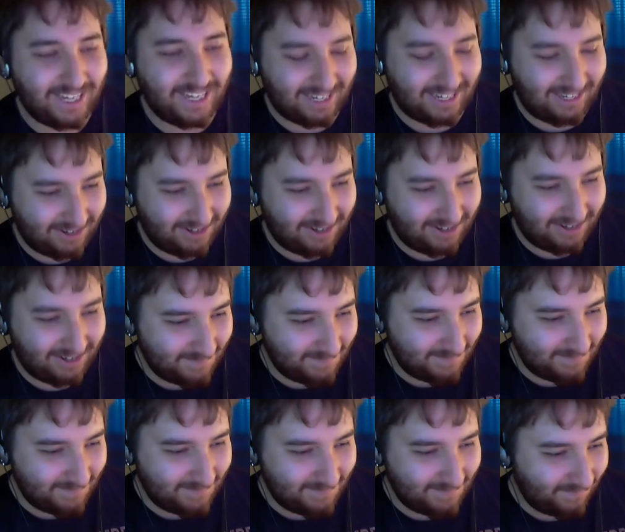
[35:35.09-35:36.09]

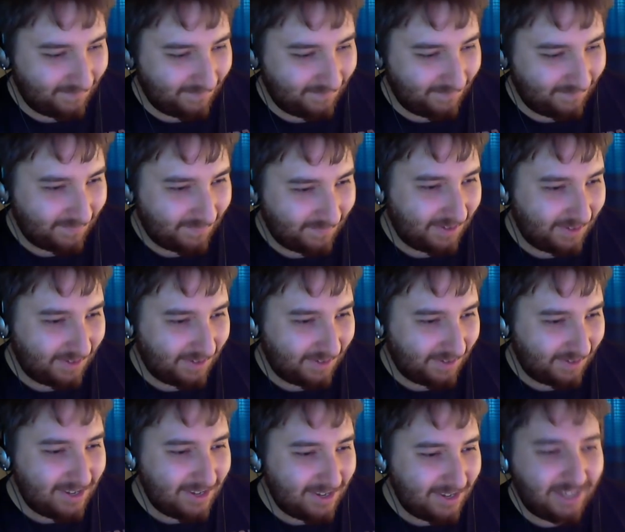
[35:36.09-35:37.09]

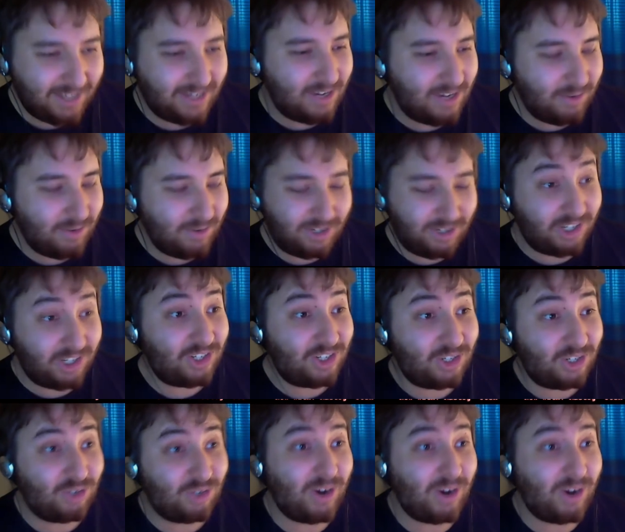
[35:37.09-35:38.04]
and it was just this trend.